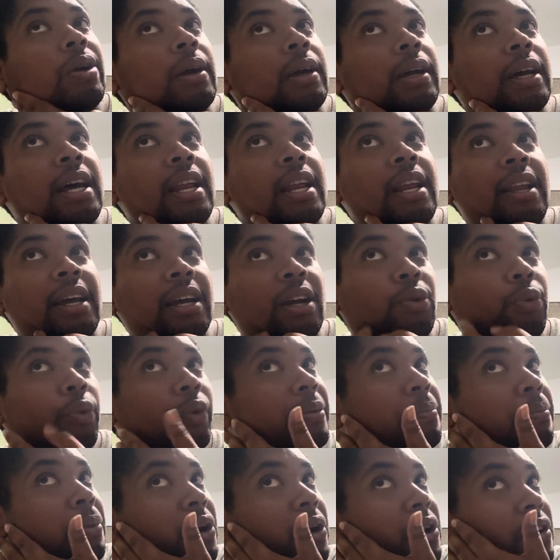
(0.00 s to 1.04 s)
kind of like a
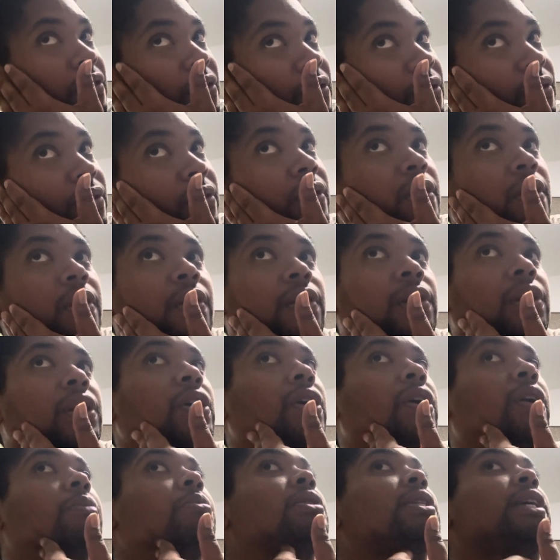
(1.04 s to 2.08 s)
rebirth. You know
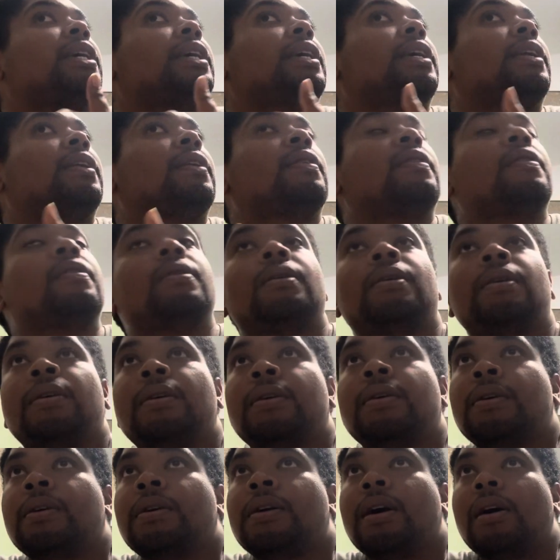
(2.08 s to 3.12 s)
what I'm saying?
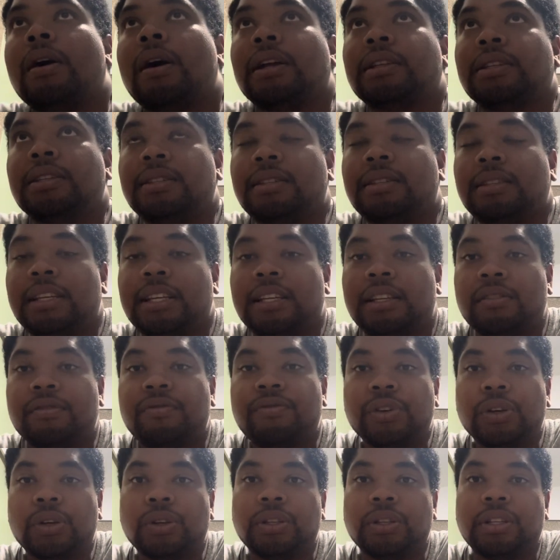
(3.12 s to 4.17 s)
I just need to
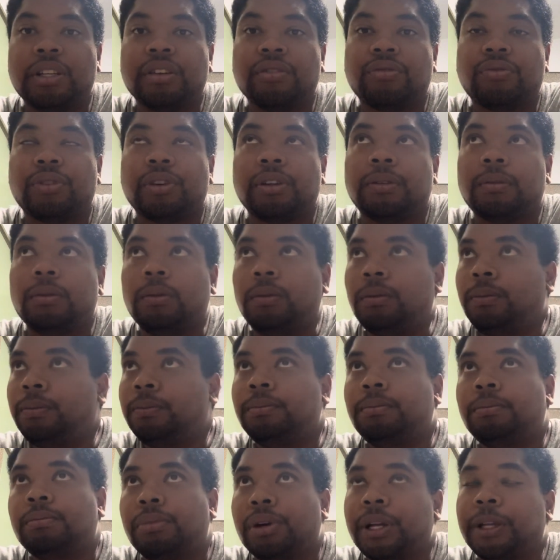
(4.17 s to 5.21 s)
feel different.
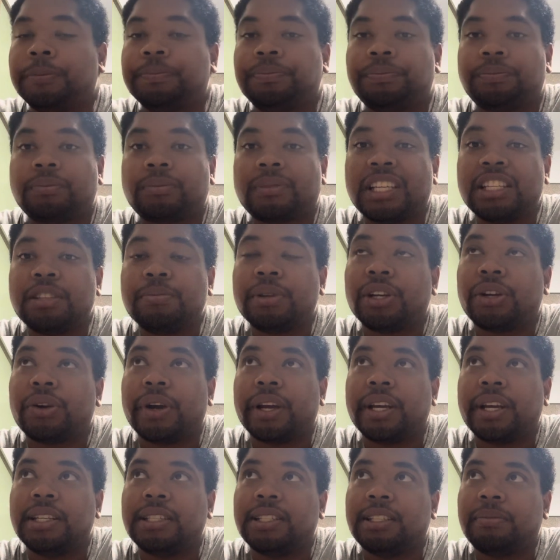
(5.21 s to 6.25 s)
But it's been
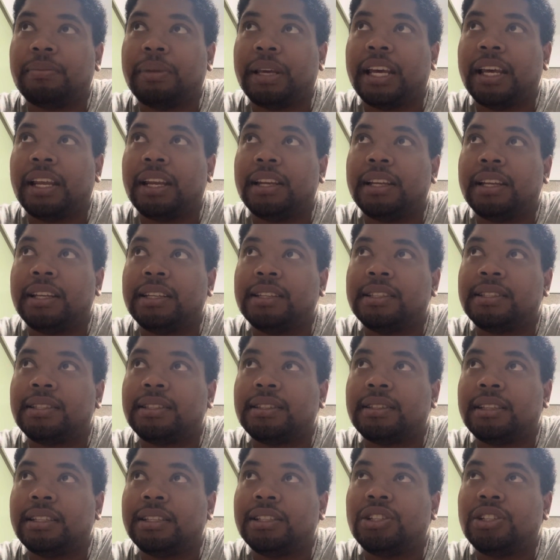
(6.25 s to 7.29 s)
crazy, man.
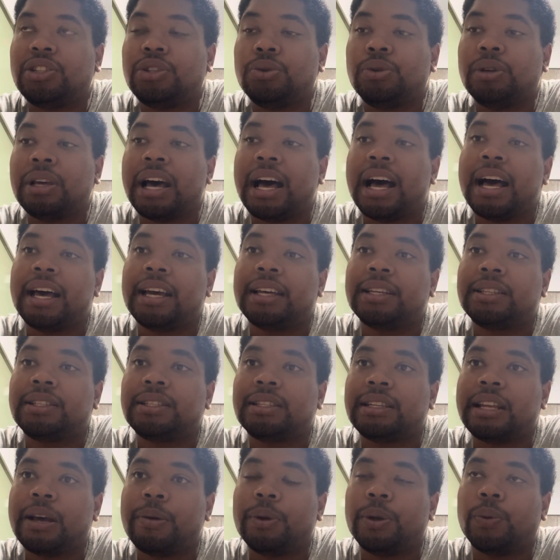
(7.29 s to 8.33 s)
These two guys
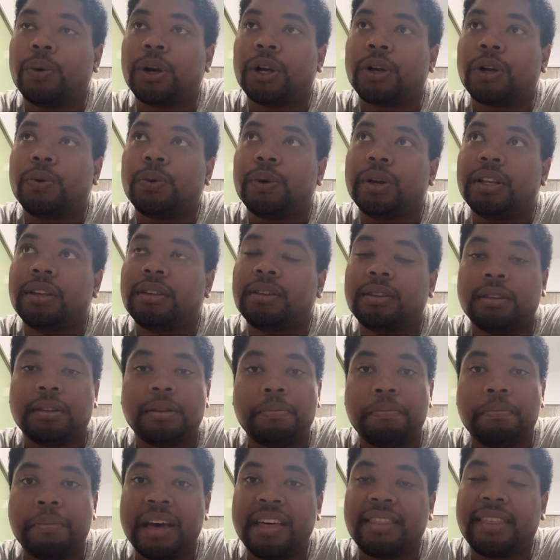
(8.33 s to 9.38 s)
that we work with,
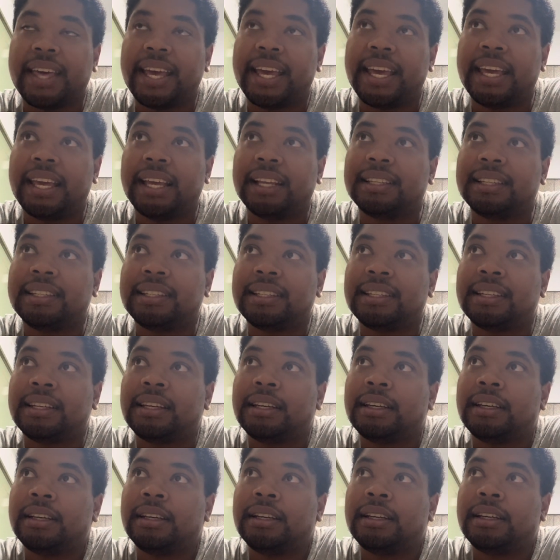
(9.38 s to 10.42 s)
meth heads,
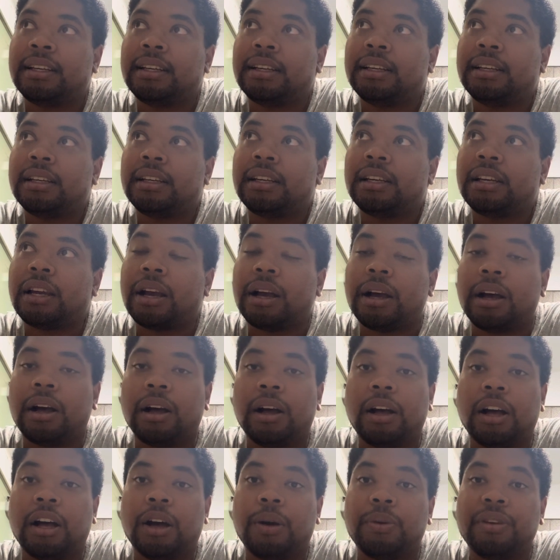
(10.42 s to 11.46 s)

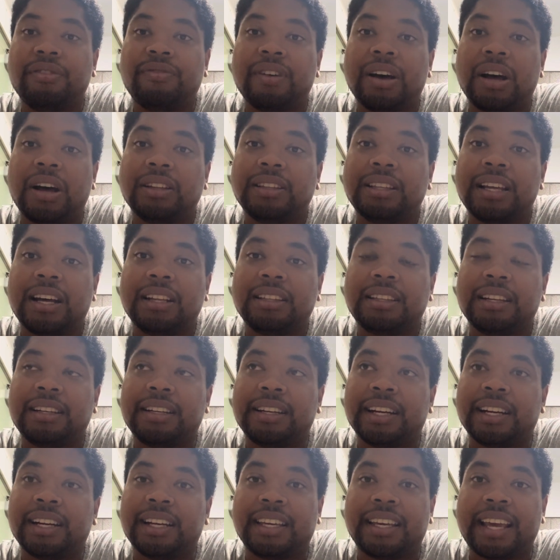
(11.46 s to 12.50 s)
we found out that
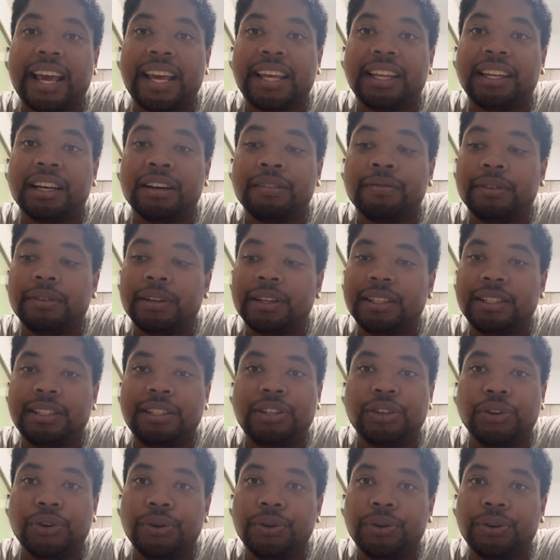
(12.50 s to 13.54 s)
they're gay lovers,
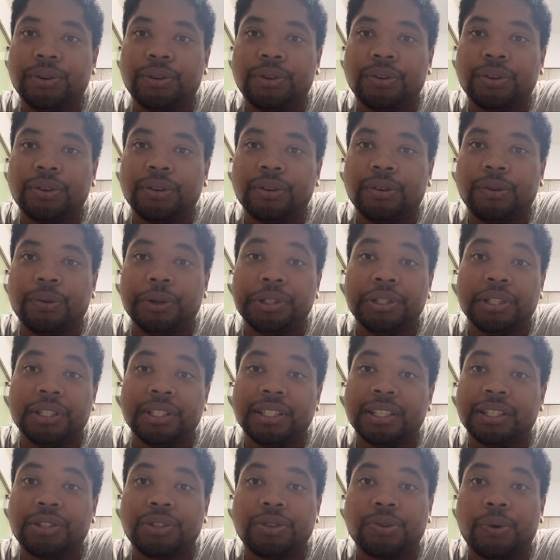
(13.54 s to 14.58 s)
too. Which is
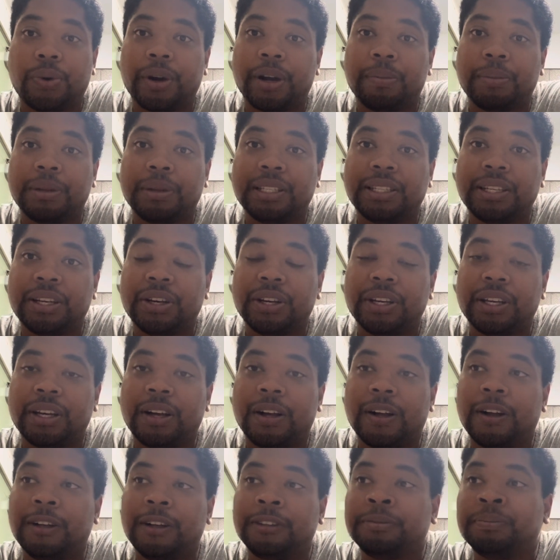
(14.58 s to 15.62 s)
a story I'm gonna tell
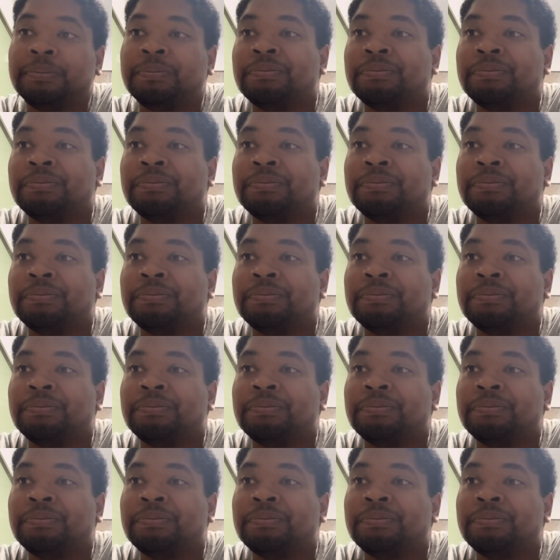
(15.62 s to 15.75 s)
y'all.